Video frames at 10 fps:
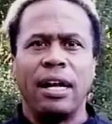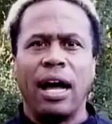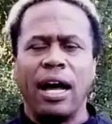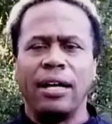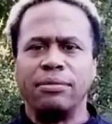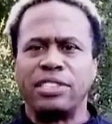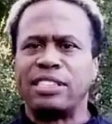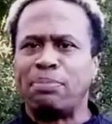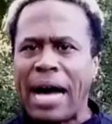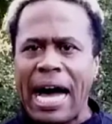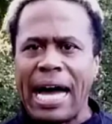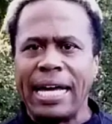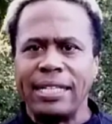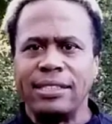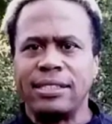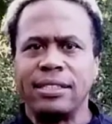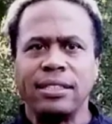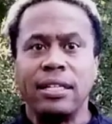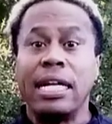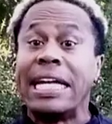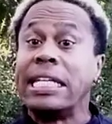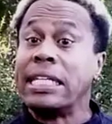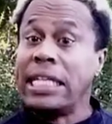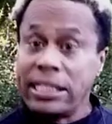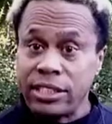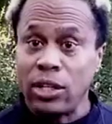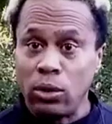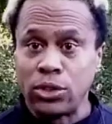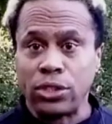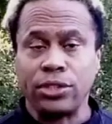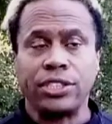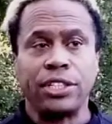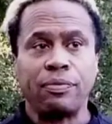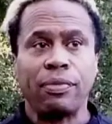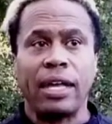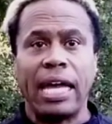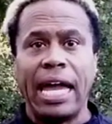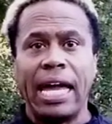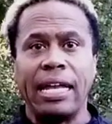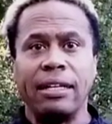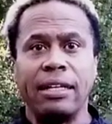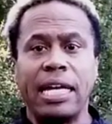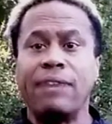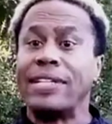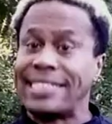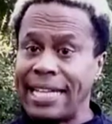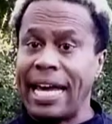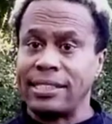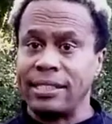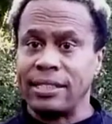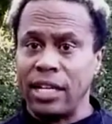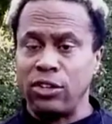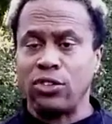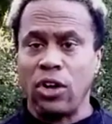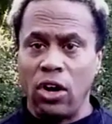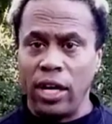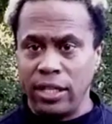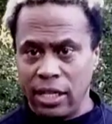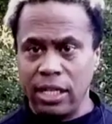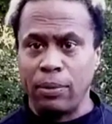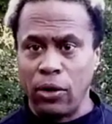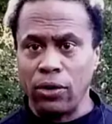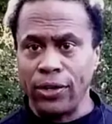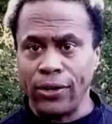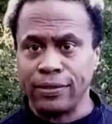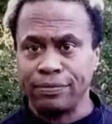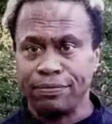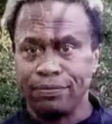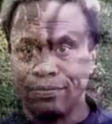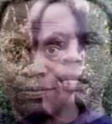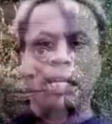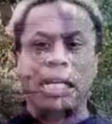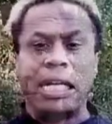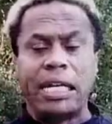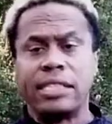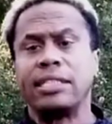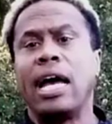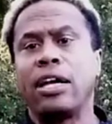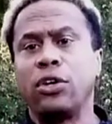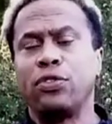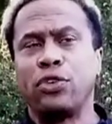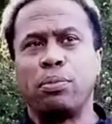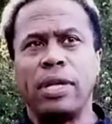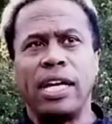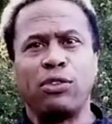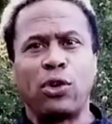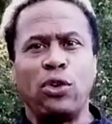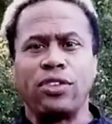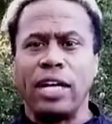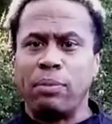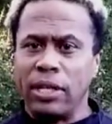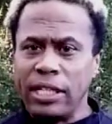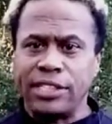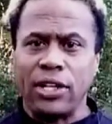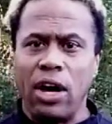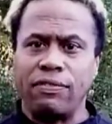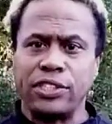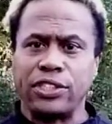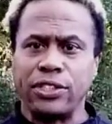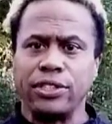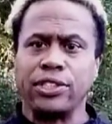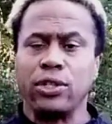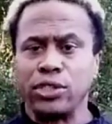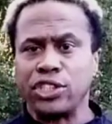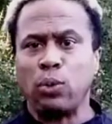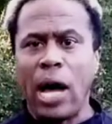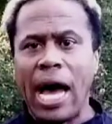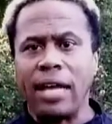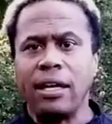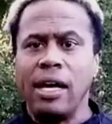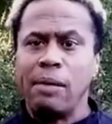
uh, spies, elite soldiers, and even assassins, like you saw in the clip earlier. It is not good for playing roles like police officers or SWAT